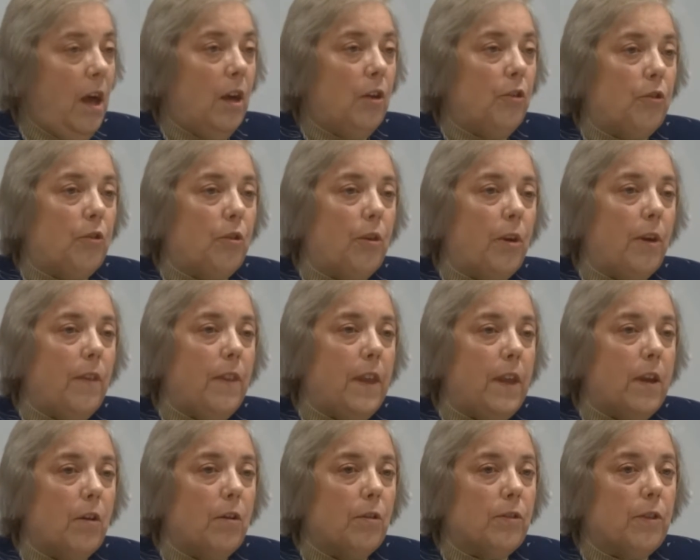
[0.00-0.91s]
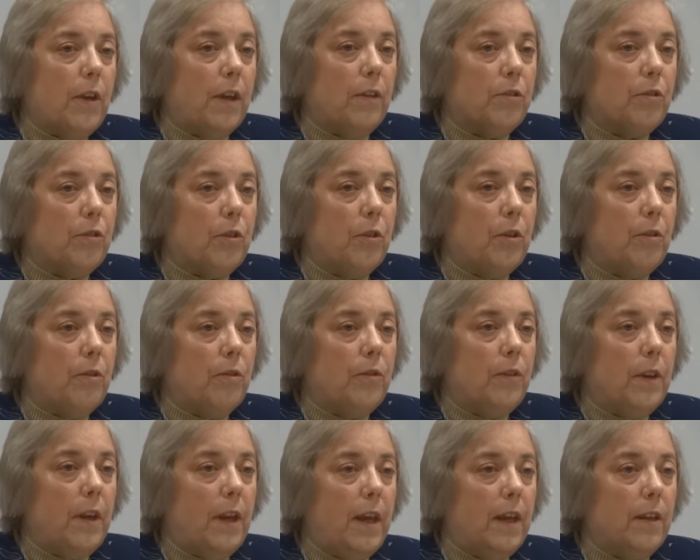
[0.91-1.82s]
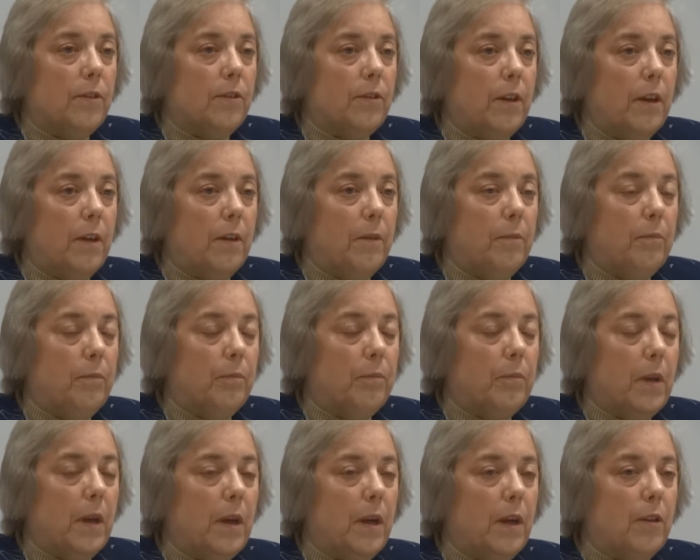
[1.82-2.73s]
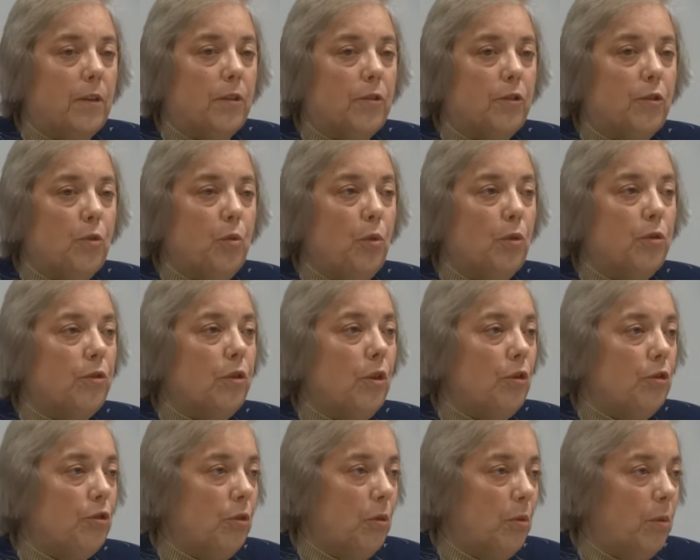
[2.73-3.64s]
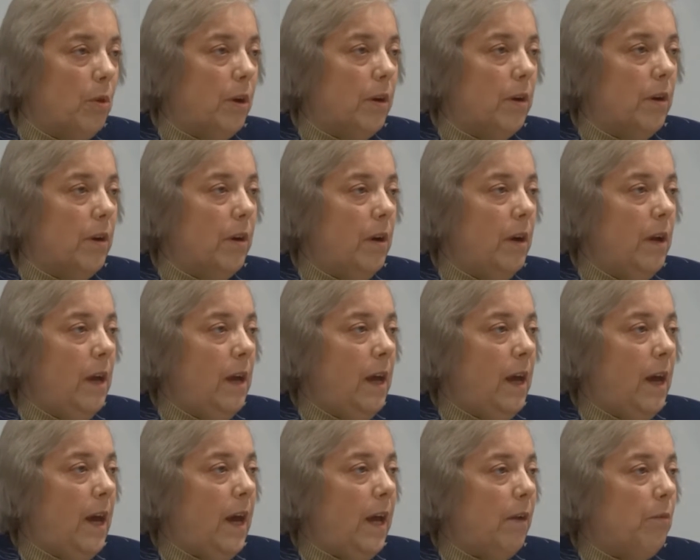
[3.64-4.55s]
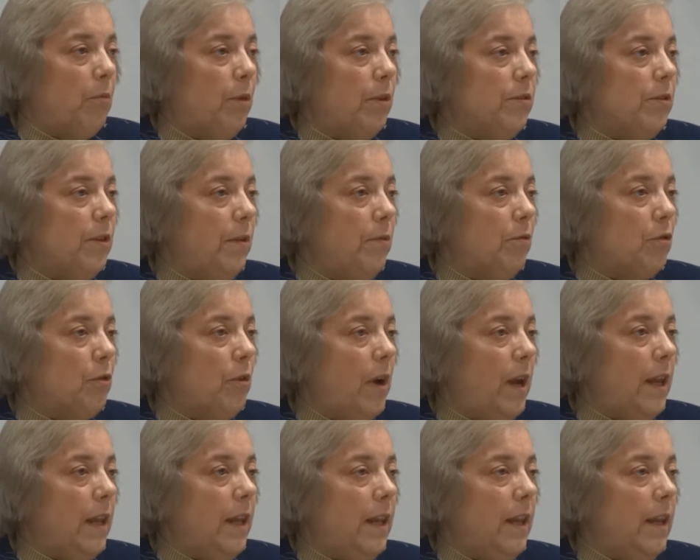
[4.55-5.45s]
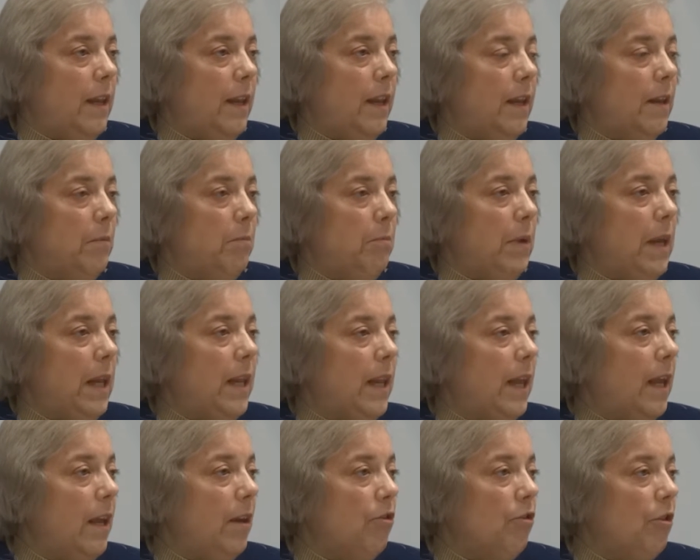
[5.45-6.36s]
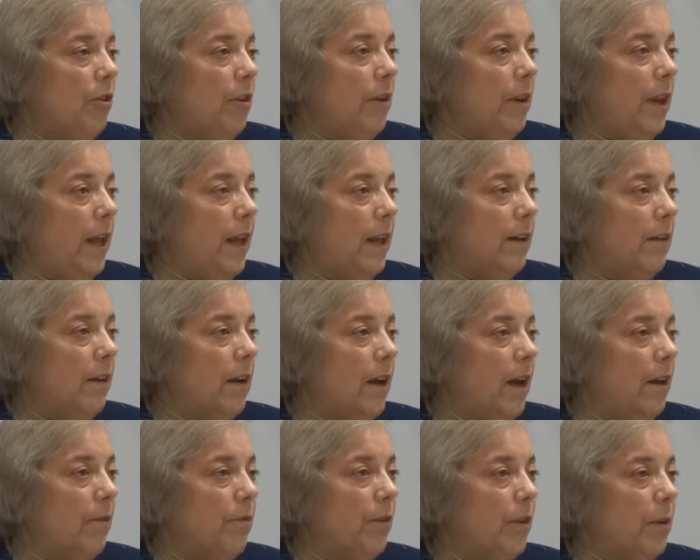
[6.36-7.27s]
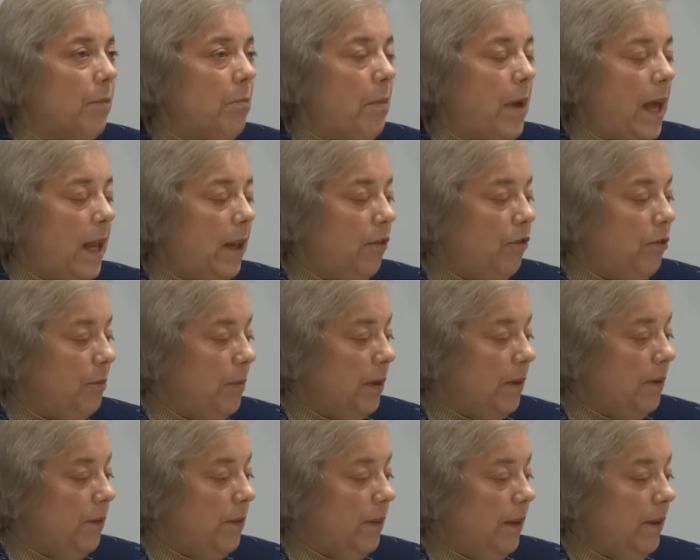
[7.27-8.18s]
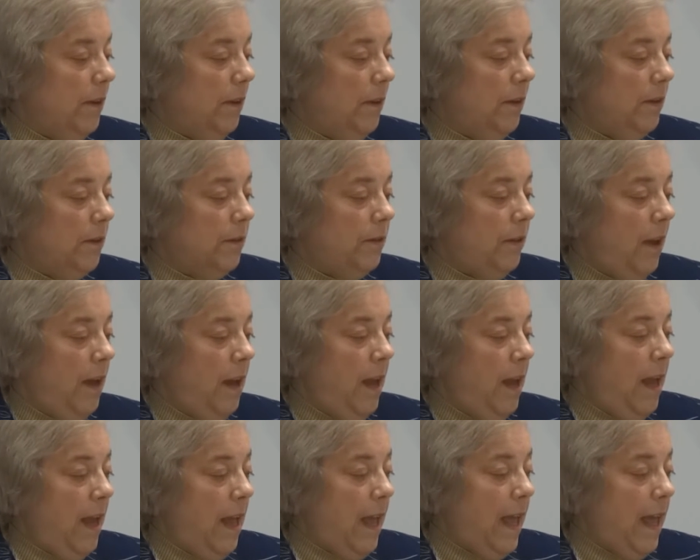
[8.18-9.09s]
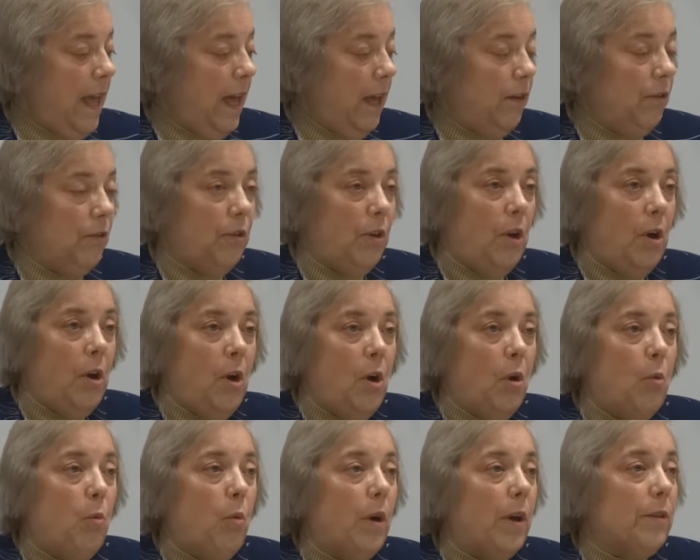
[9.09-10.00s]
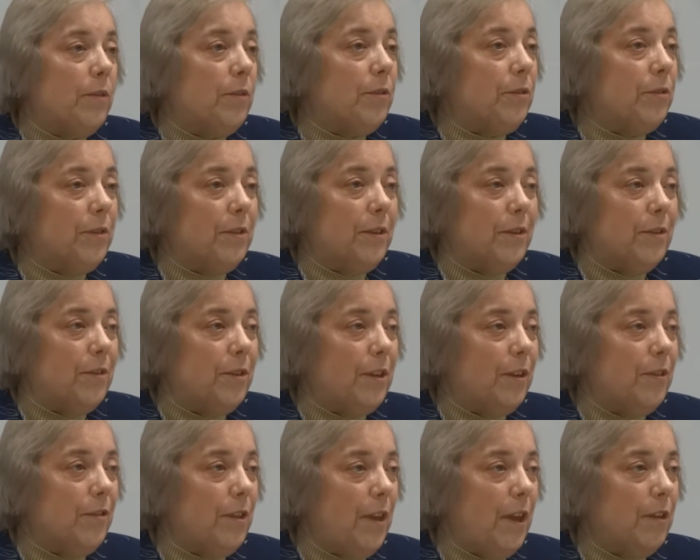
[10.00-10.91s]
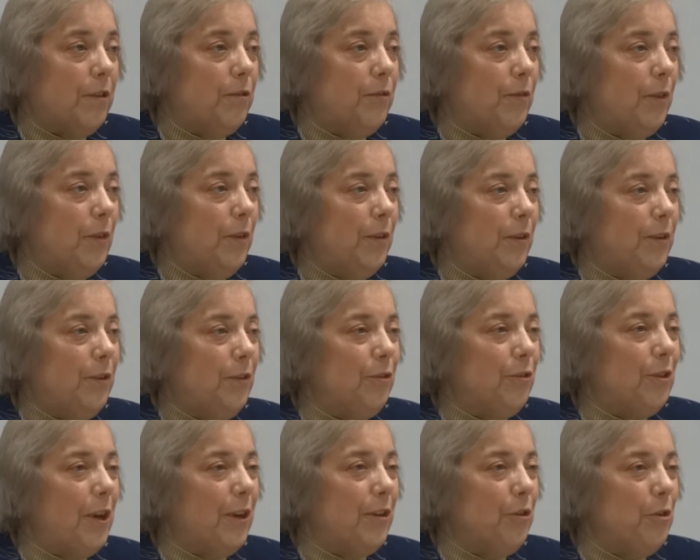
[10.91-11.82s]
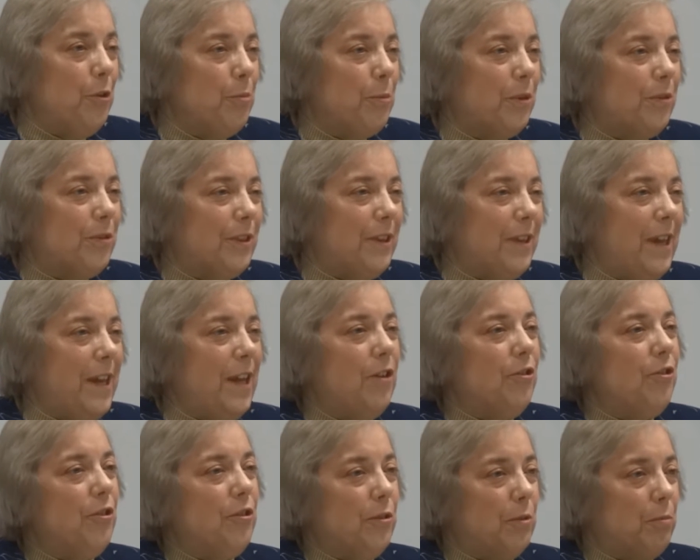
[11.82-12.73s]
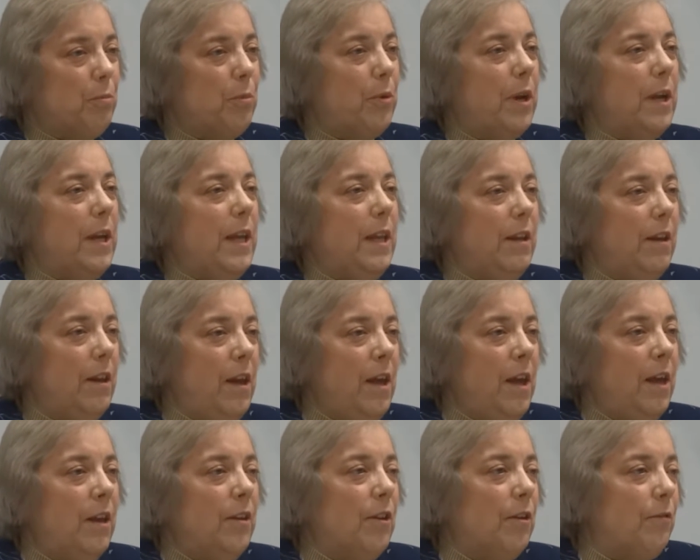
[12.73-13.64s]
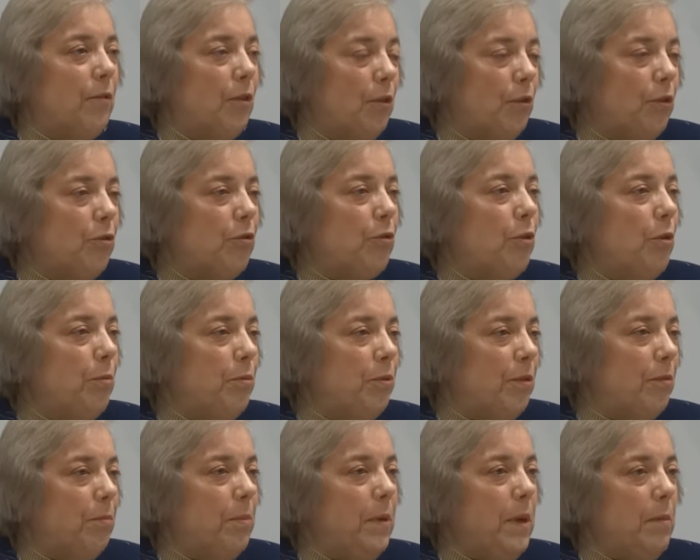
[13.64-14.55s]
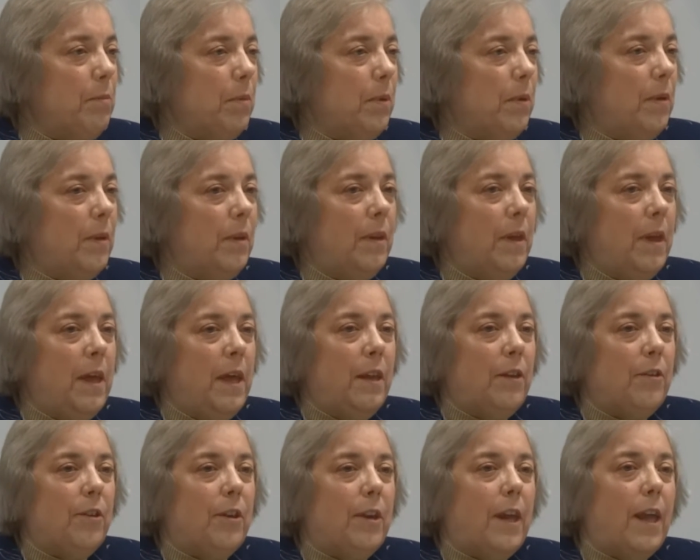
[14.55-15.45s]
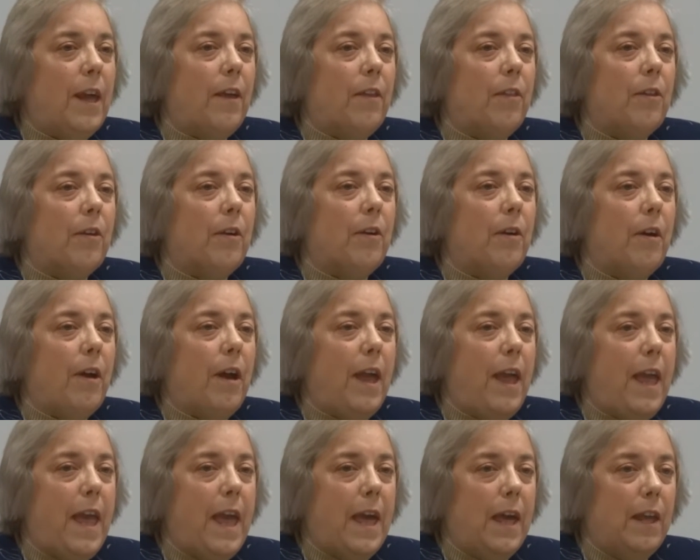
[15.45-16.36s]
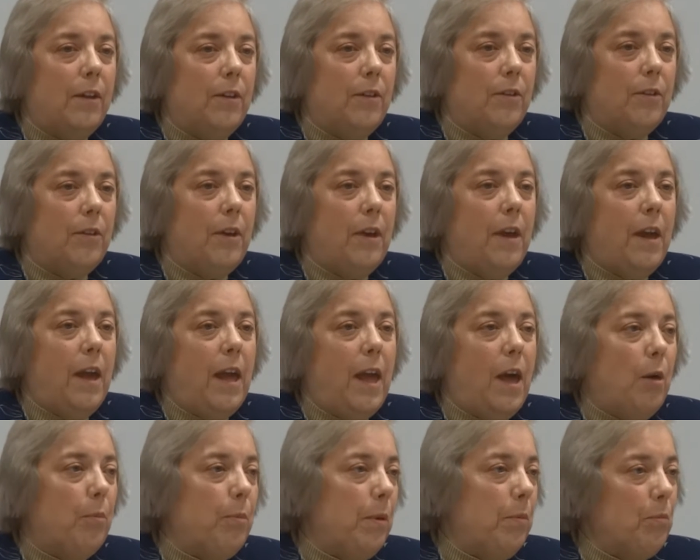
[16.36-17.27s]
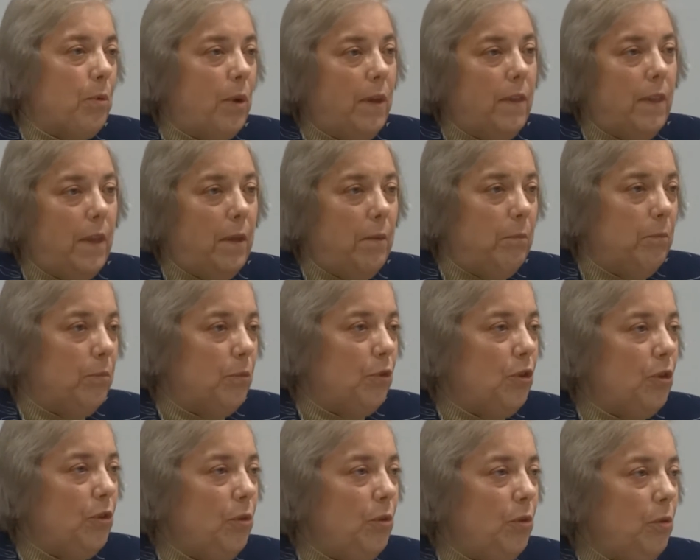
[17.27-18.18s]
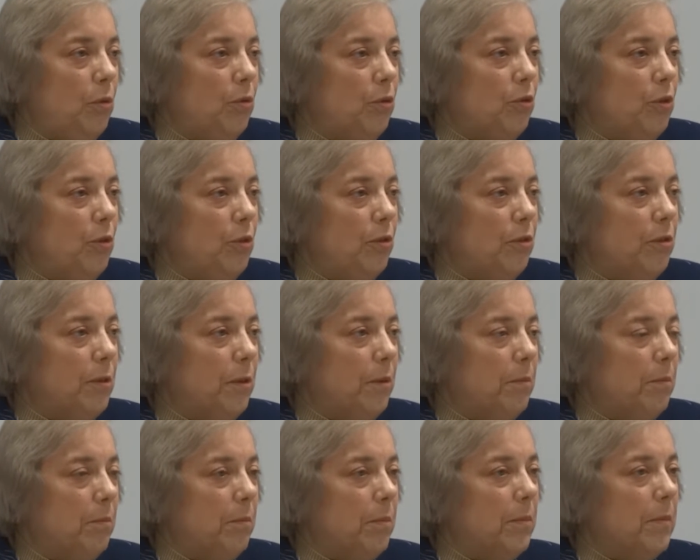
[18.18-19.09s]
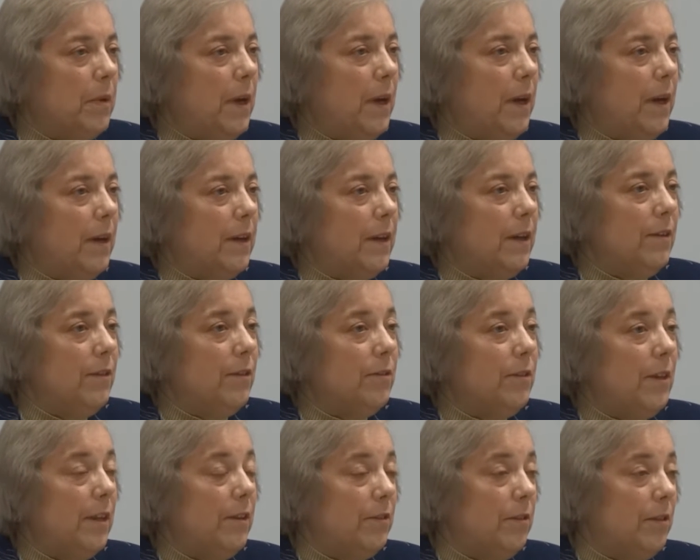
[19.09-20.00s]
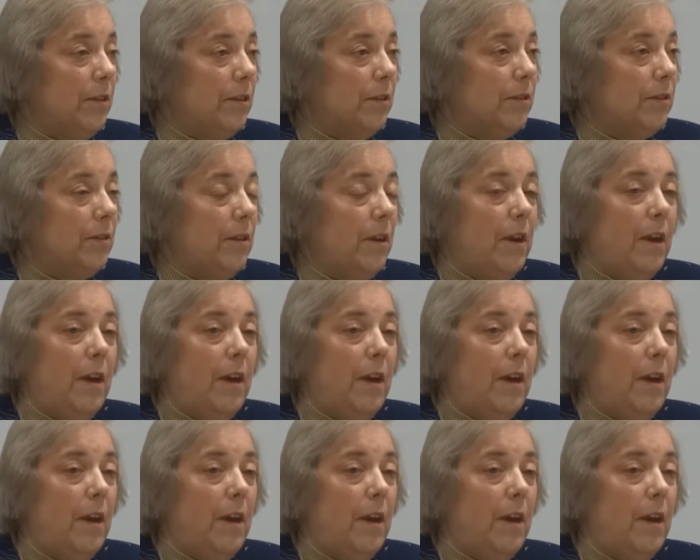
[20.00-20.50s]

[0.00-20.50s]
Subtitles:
During the years I served as a school social worker, I received training in mediation and conflict management skills, and was successful on numerous occasions of bringing diverse groups of people together and helping bring them to some consensus.